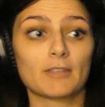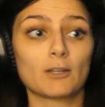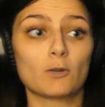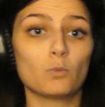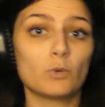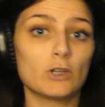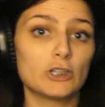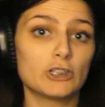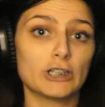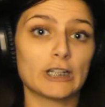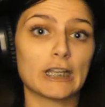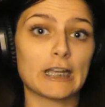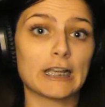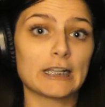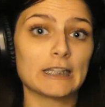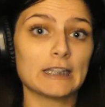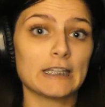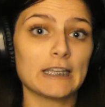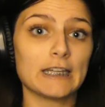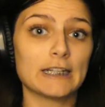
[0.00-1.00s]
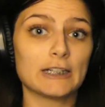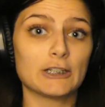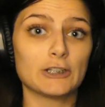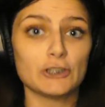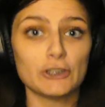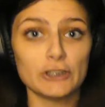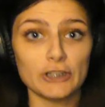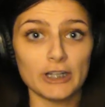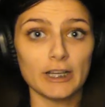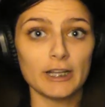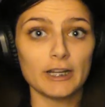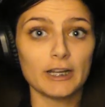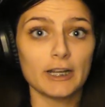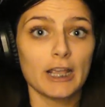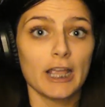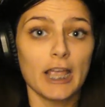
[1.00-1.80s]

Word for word: we should get clean and shit.